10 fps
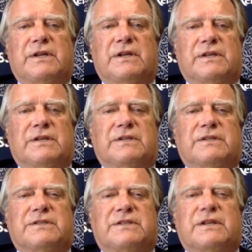the
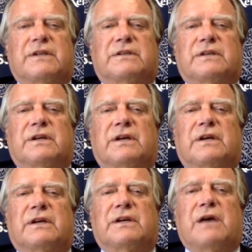distinct
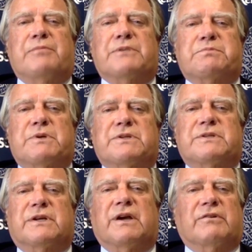accomplishments
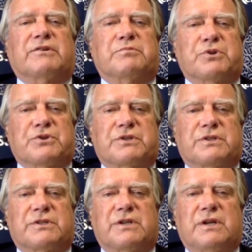and
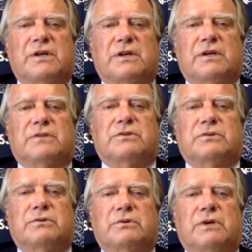contributions
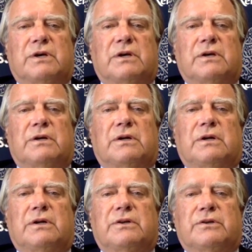to
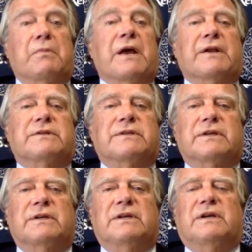
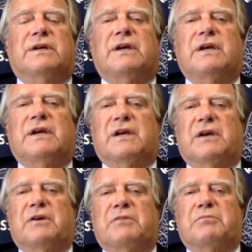humanity
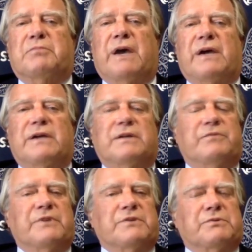by
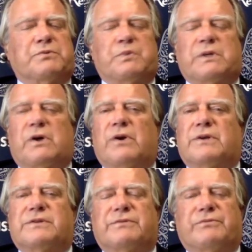individuals,
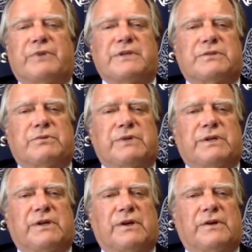regardless of race,
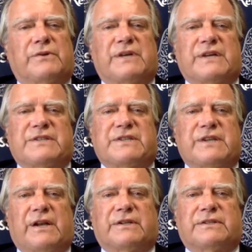creed, color, or
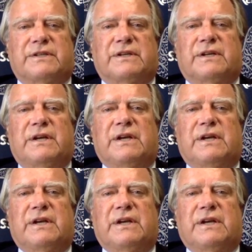nationality.